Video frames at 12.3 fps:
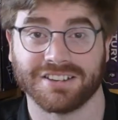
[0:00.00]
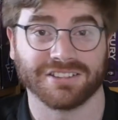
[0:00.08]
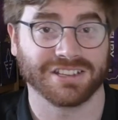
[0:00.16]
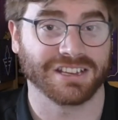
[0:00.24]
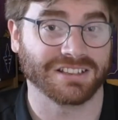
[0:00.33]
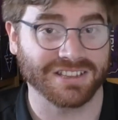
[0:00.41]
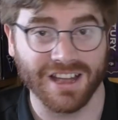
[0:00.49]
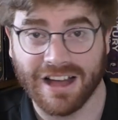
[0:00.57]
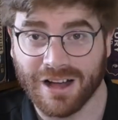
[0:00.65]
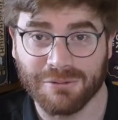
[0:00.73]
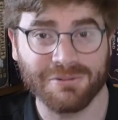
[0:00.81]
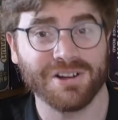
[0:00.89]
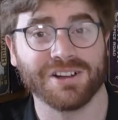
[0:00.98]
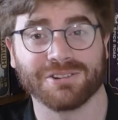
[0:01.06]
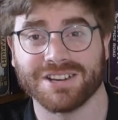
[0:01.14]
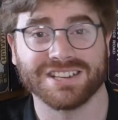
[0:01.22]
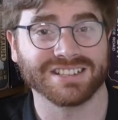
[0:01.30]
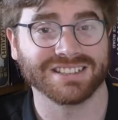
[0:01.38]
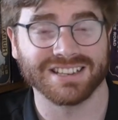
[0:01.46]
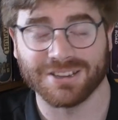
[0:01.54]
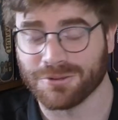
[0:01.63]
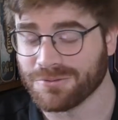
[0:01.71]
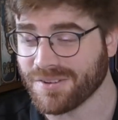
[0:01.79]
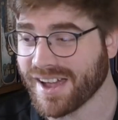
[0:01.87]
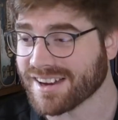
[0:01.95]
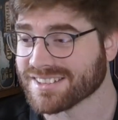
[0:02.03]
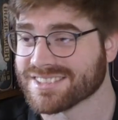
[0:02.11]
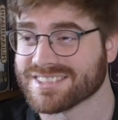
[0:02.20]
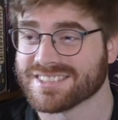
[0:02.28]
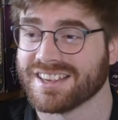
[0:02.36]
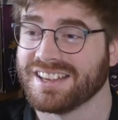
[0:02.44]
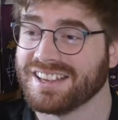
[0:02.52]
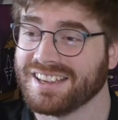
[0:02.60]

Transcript: looking at the artwork, reading the little facts.